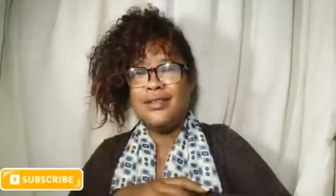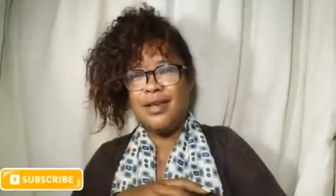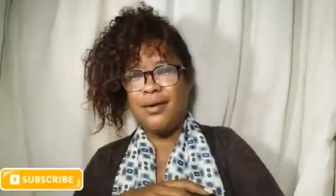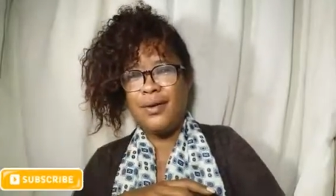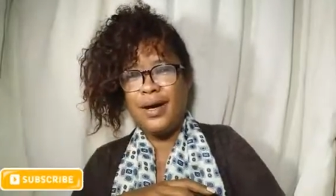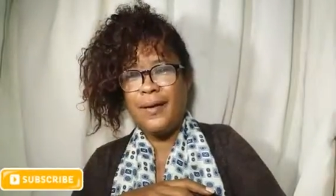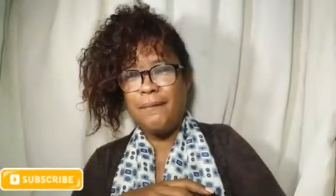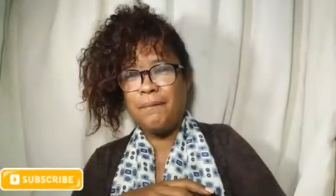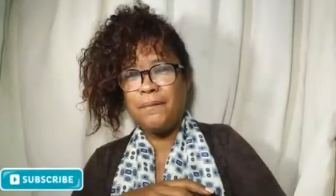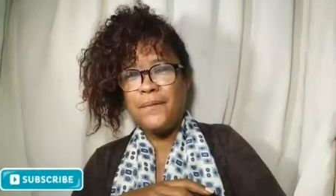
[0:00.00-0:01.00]
So,
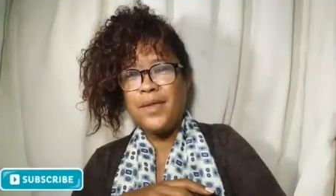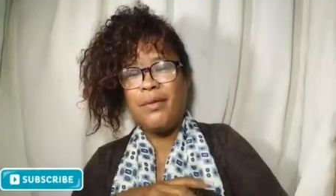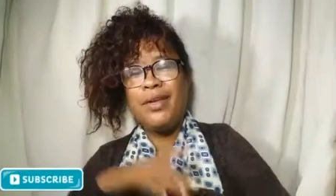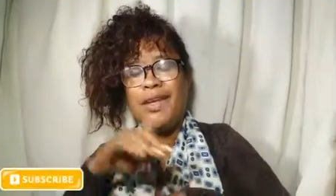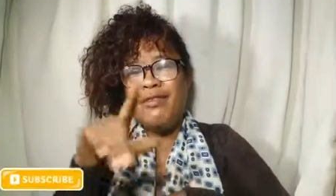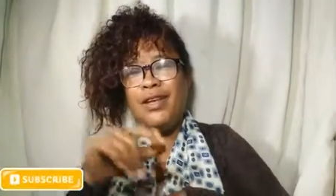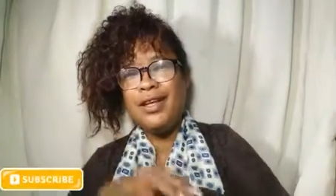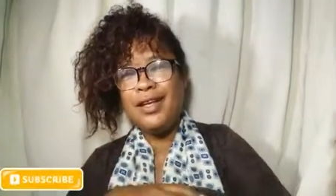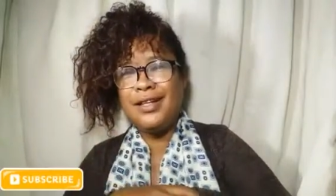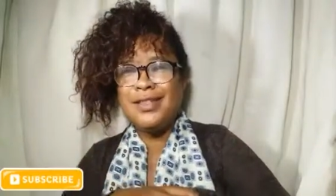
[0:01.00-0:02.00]
um, with
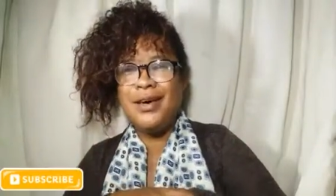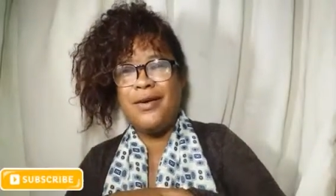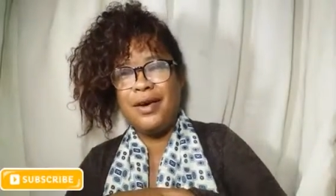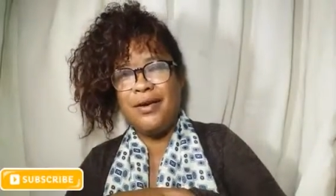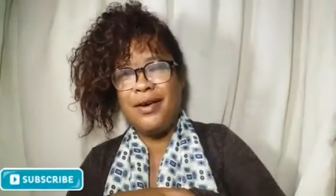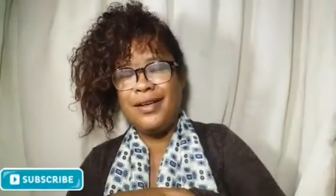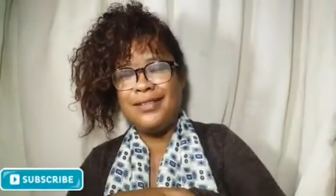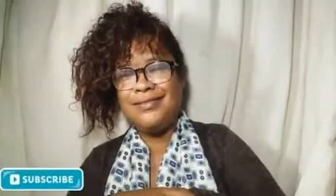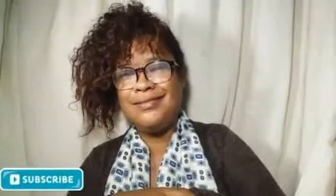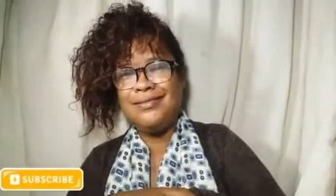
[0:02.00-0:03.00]
everything that's going on,
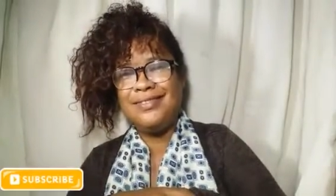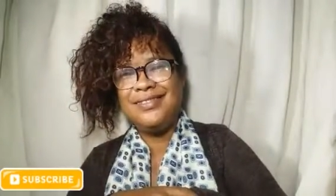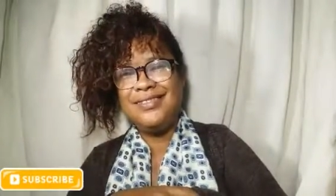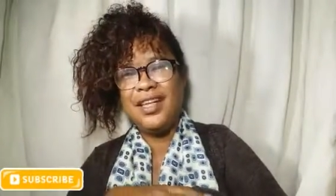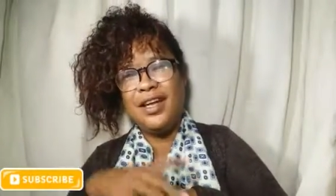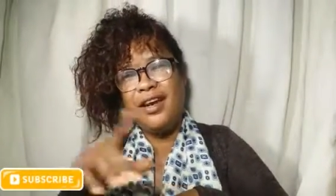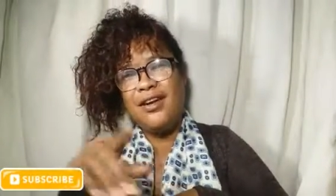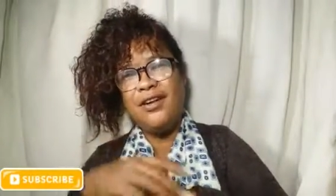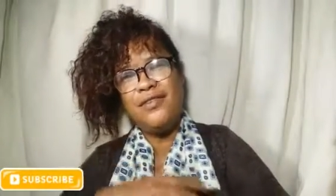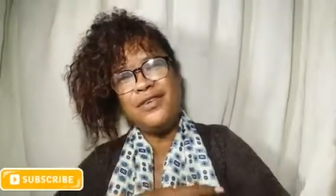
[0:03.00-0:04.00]
take
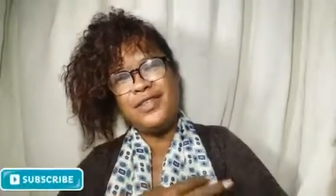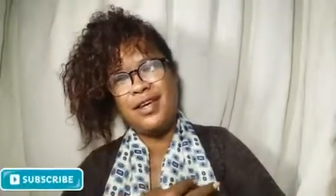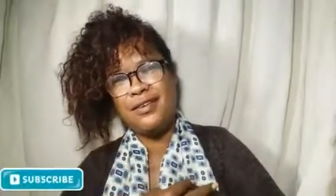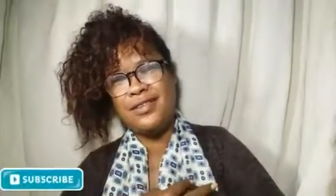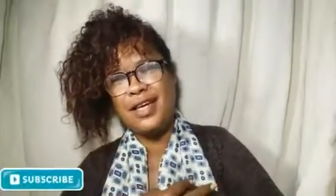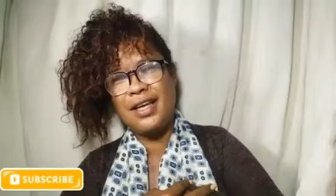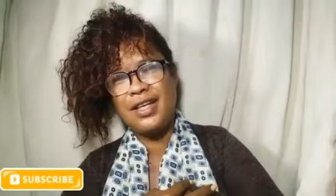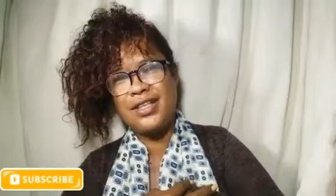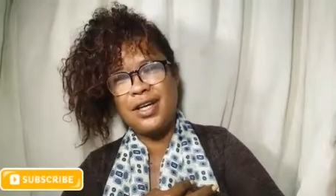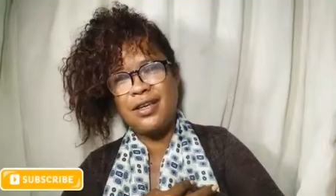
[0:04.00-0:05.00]
care of yourselves and
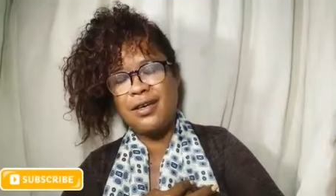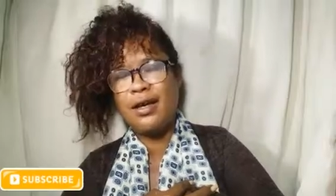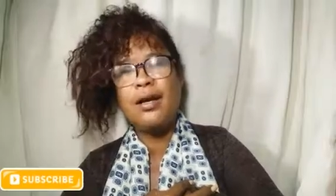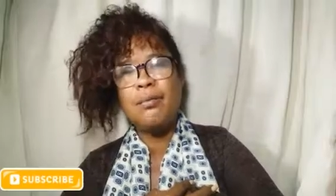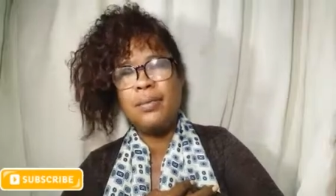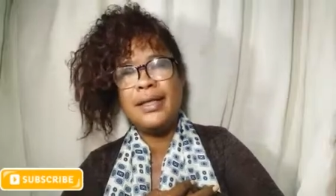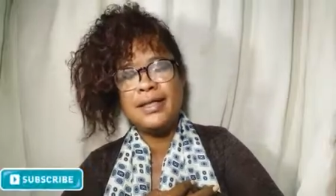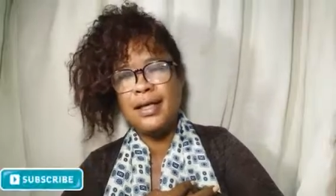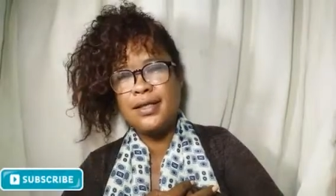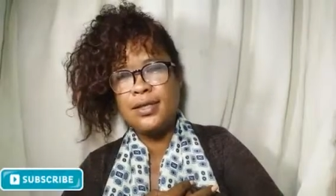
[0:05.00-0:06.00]
each other, and
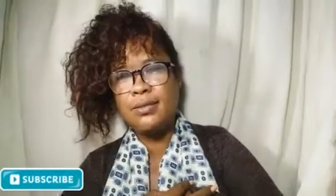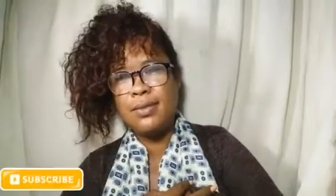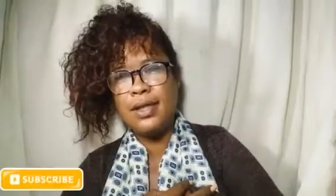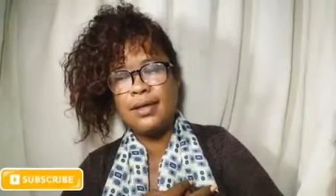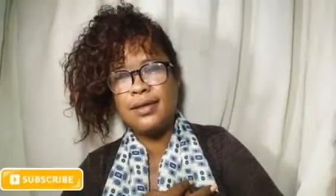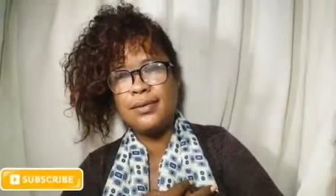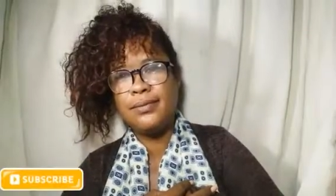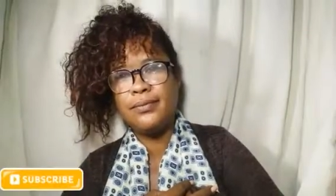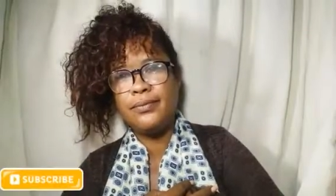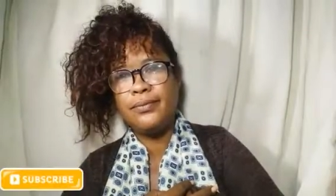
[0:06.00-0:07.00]
please, add do
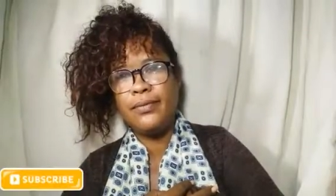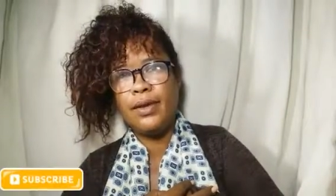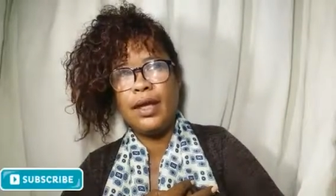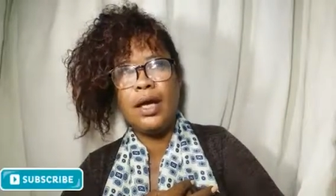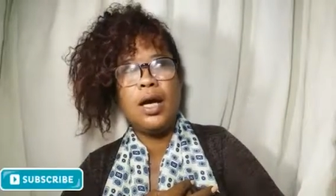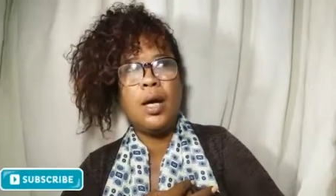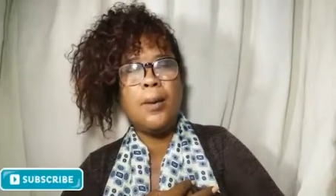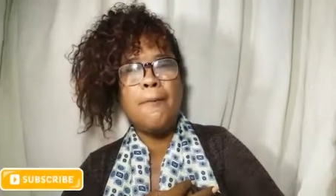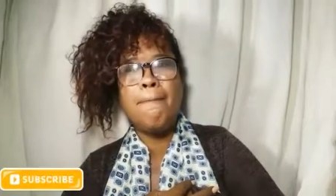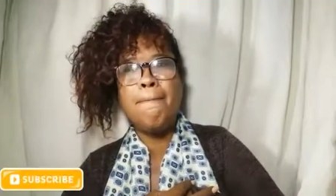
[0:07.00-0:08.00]
me.
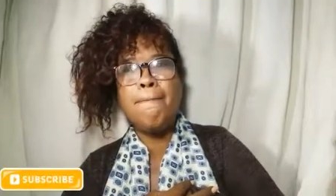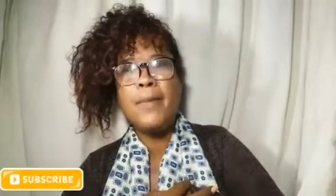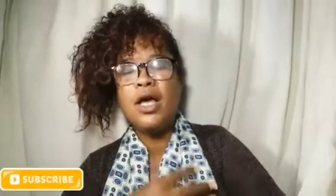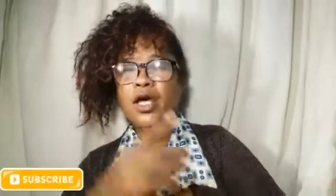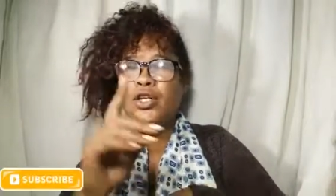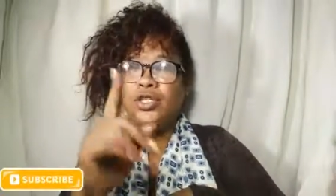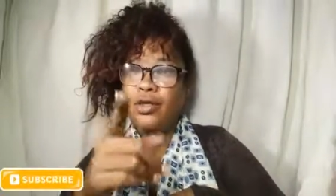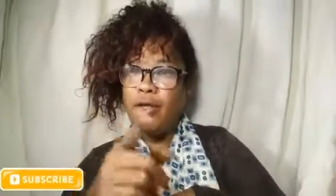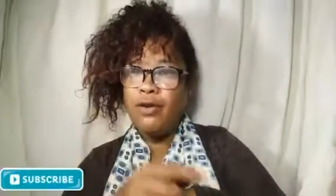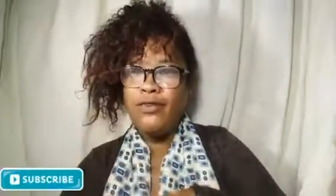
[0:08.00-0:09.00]
Um,
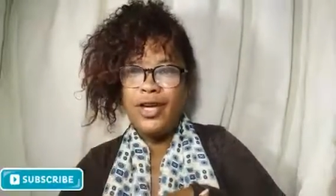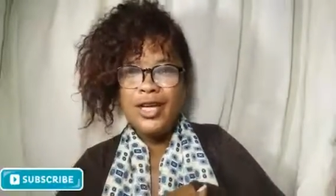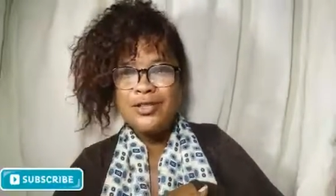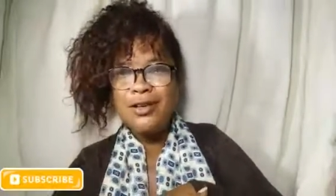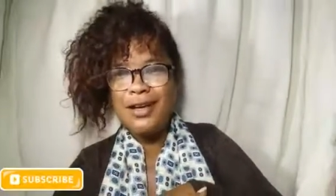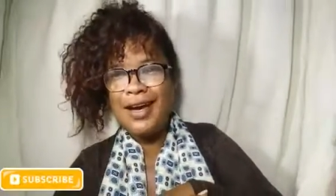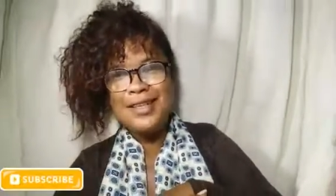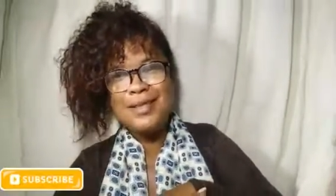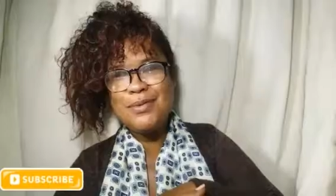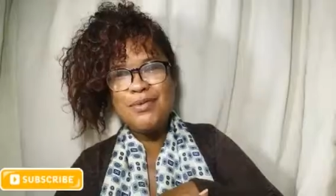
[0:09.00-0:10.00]
do not forget to
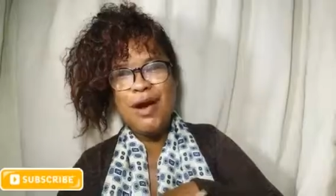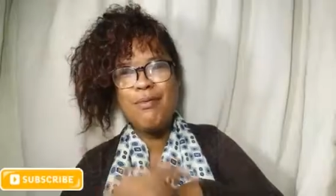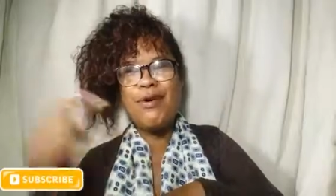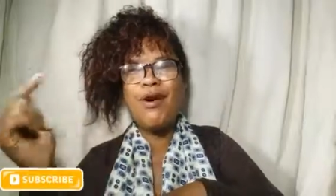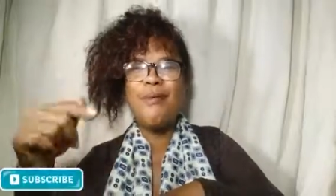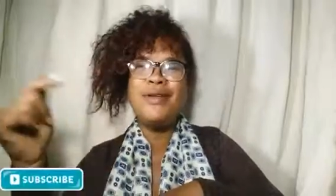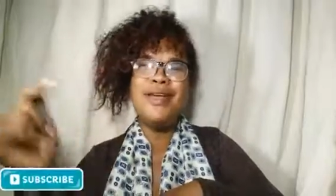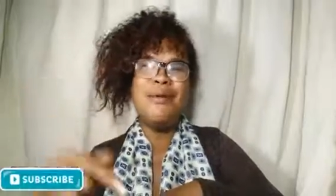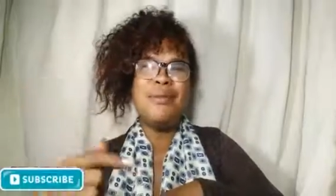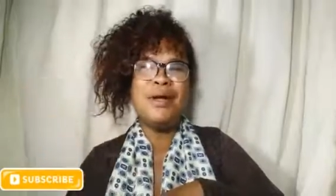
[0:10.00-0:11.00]
like, subscribe,
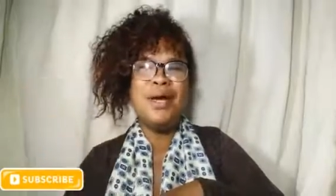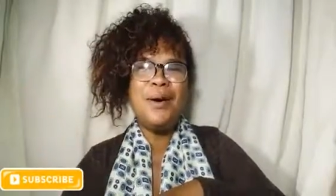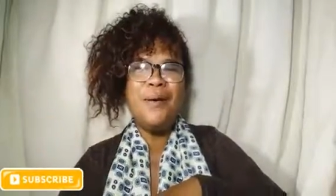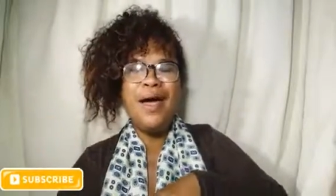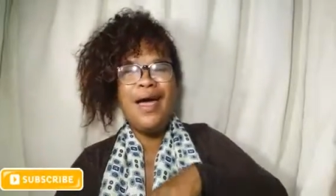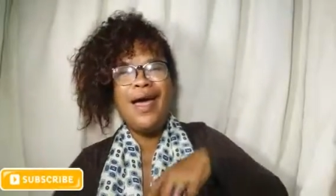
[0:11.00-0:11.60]
comment down below,